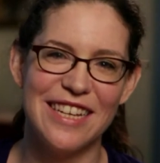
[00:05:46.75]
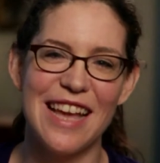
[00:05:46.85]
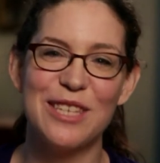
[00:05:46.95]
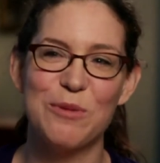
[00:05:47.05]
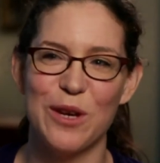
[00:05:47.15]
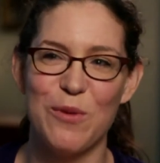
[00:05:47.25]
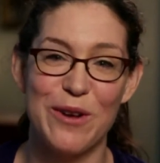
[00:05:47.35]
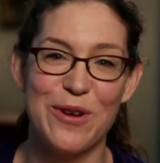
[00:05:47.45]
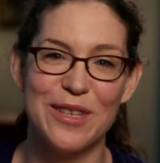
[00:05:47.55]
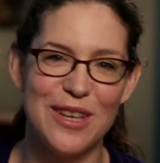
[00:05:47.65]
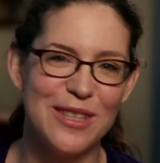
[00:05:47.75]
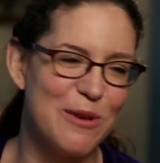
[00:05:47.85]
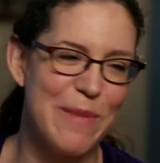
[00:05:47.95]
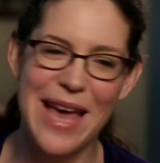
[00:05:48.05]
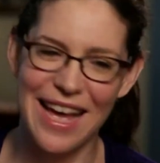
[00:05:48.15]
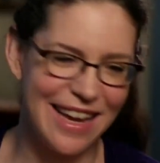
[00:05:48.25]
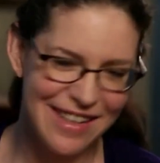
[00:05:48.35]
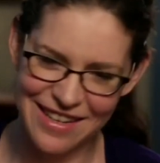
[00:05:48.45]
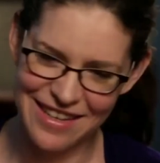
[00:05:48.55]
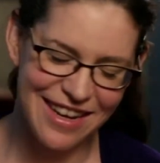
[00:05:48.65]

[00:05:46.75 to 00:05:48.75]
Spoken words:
Next week, why croissants are bad.